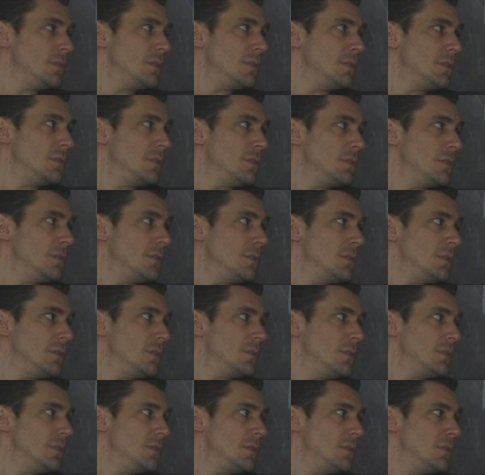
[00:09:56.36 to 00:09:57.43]

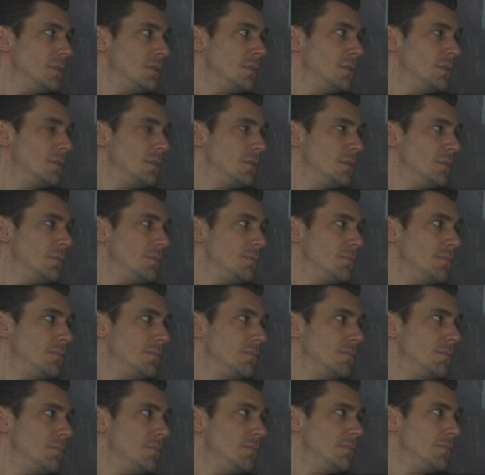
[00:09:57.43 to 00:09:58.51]

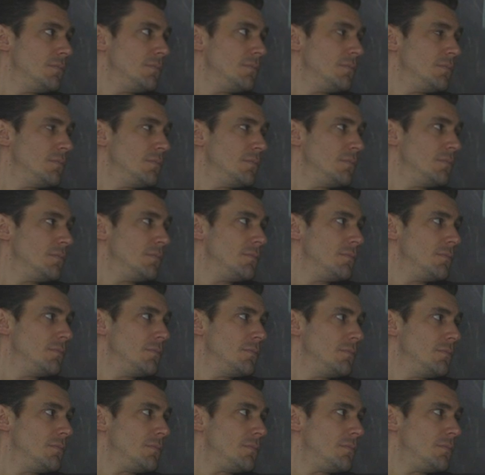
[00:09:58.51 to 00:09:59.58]

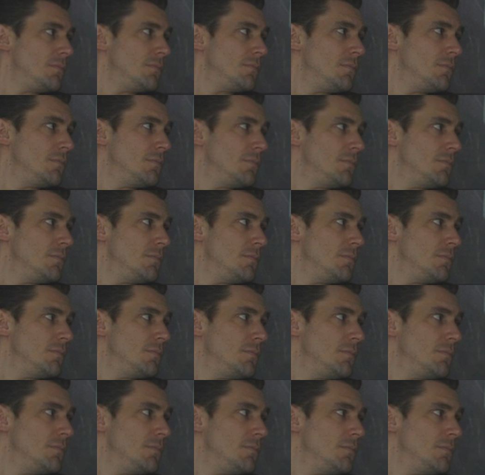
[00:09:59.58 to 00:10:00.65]

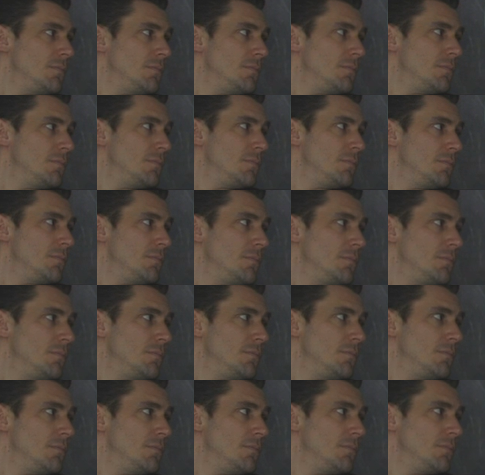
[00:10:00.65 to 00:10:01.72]

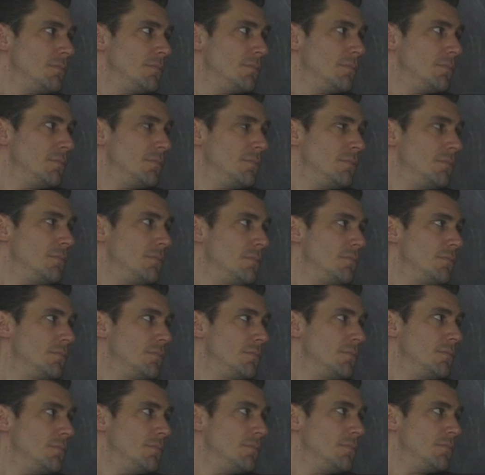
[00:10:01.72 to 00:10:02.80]

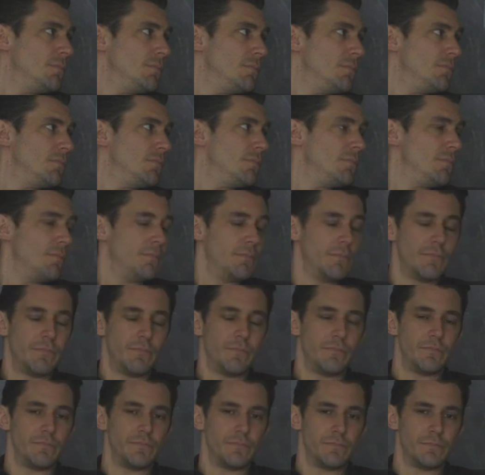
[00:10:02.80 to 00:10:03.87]

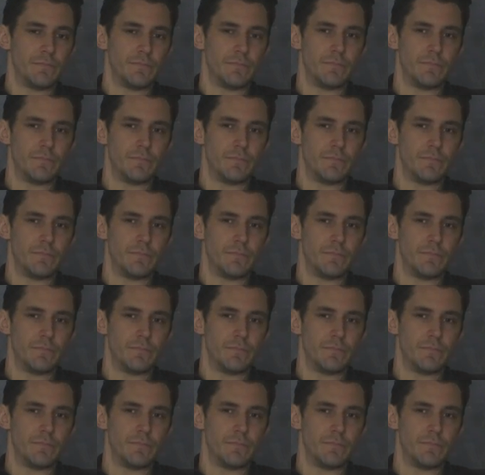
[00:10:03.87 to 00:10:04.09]
(not speaking)